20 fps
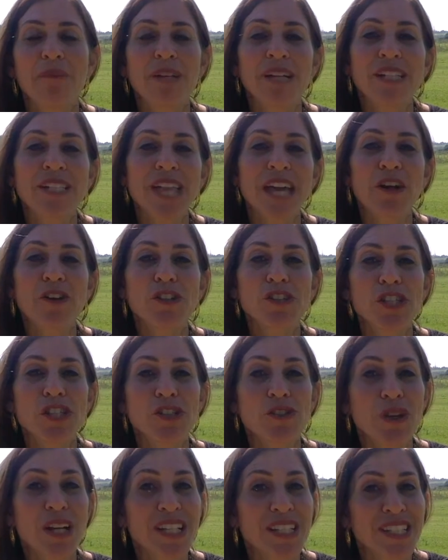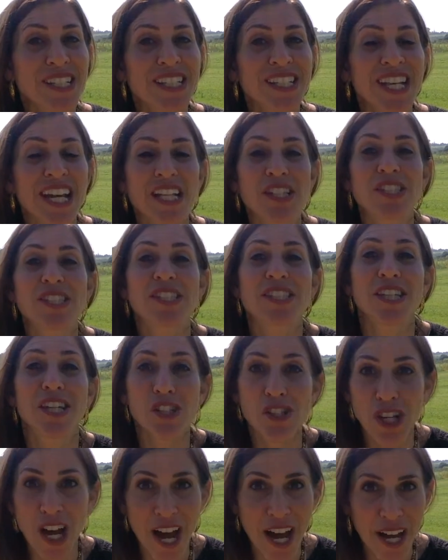because energy drinks contain
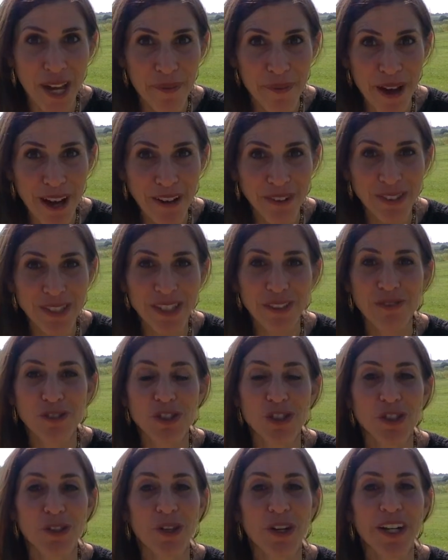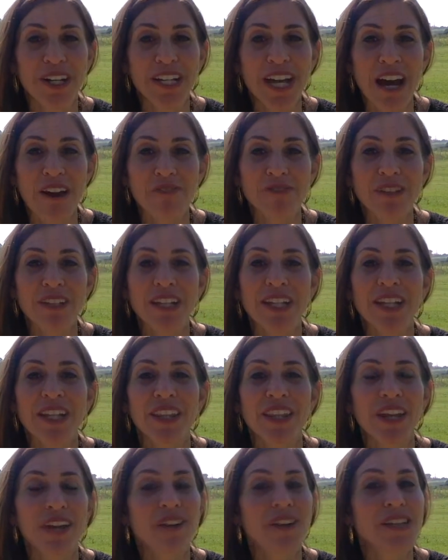such high amounts of sugar and caffeine,
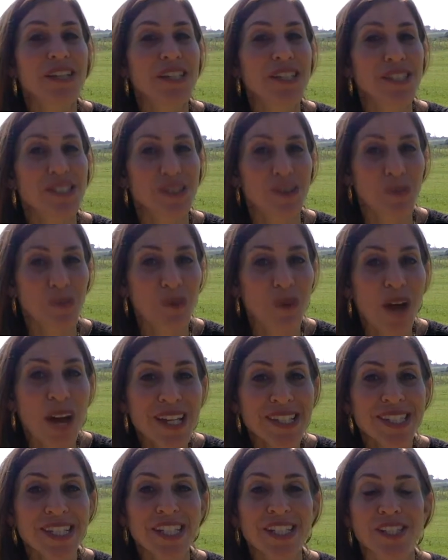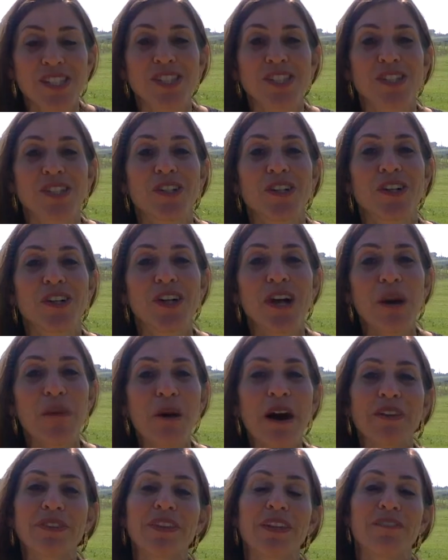there is rising concern
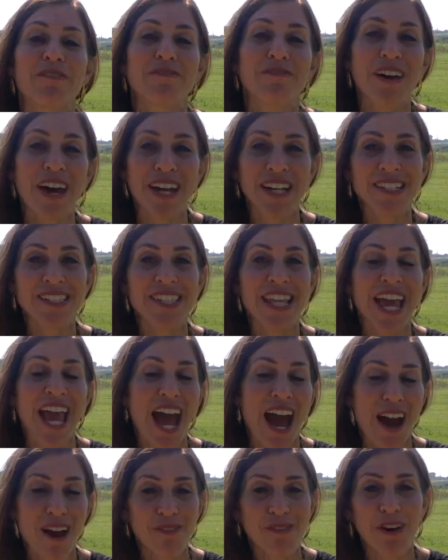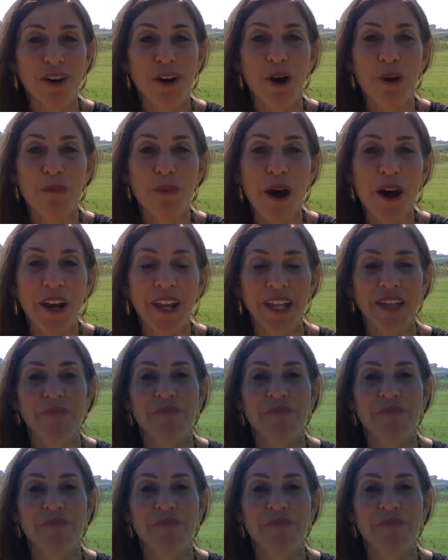about the effects they have on our body.